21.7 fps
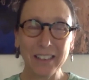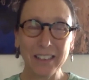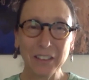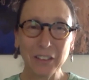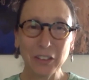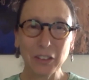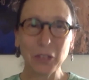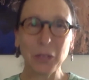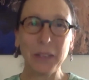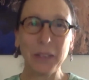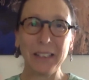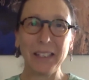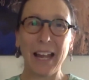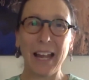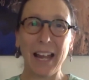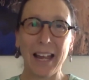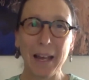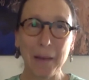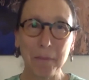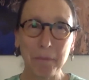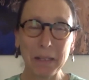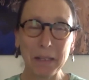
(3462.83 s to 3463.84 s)
So it
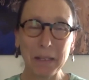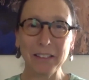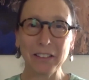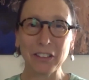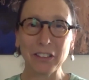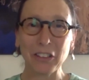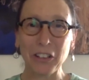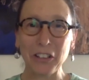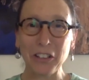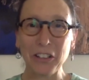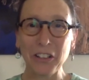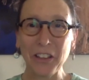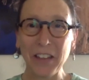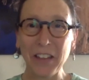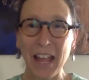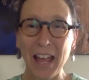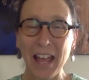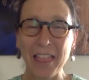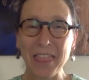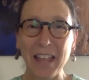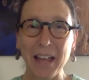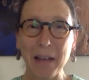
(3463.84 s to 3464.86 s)
happens all
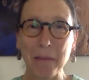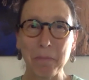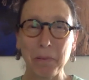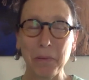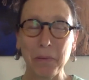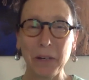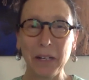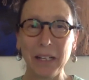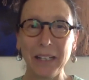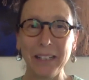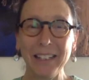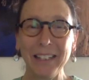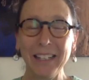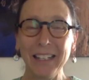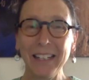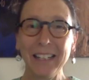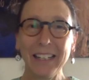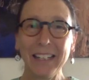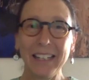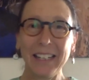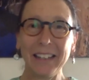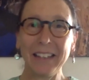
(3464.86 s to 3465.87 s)
at that point.
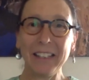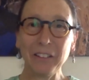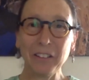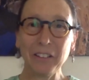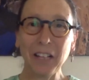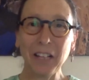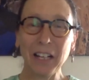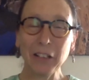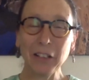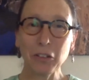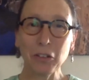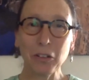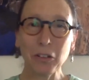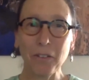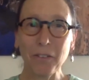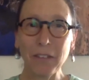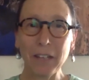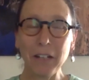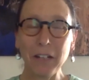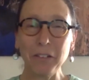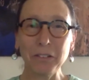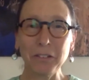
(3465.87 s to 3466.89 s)
And they're not
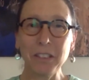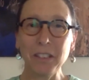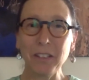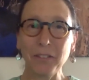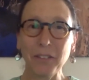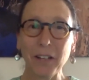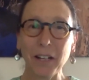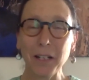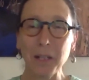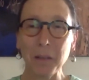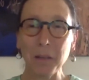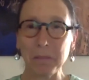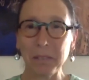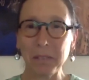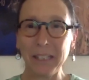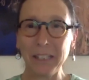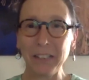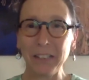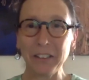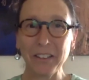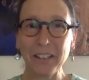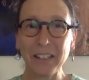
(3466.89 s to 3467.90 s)
they don't develop
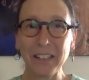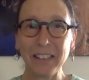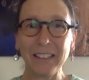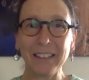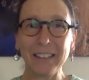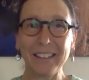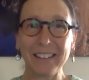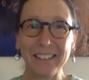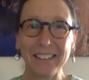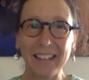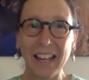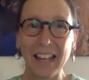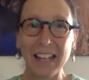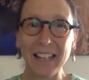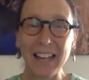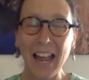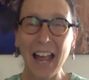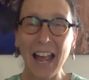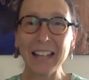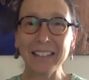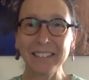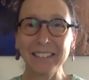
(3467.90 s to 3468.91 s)
later. It
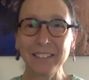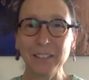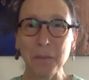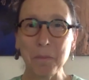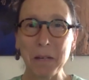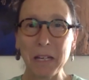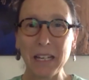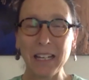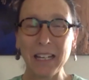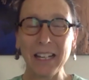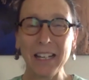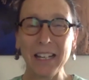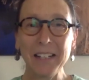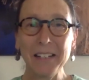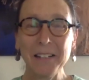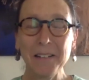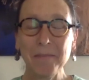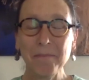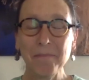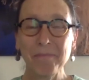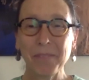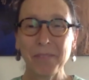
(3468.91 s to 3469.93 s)
has to be
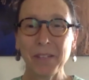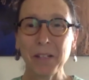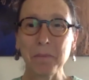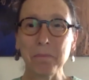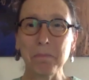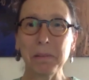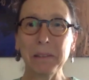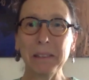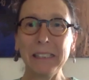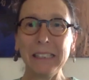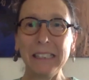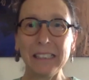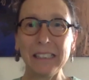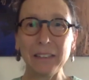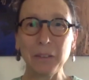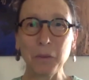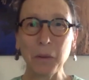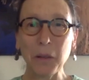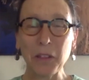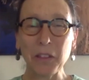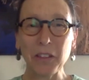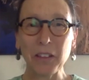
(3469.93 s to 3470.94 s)
completed
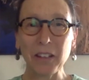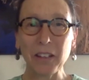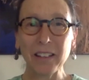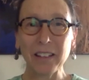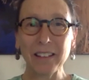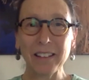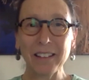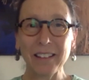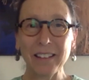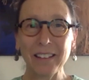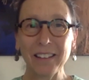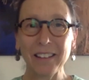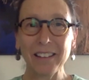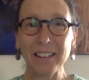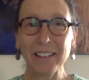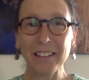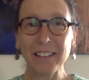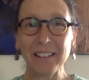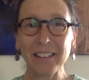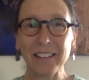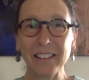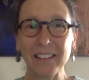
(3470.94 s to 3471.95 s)
with the
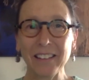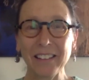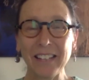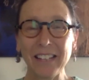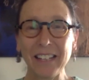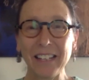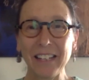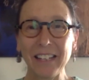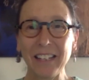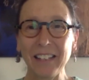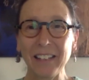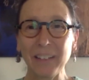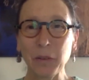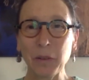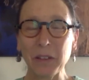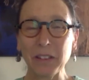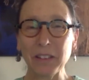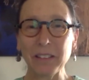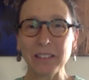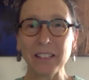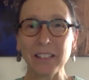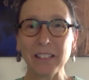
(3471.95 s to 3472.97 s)

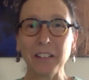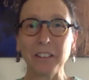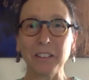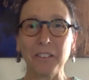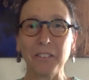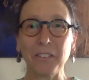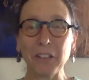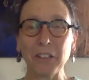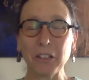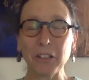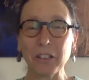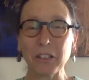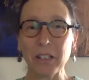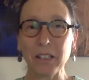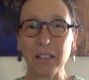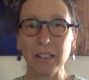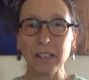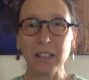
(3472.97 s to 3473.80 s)
cell division.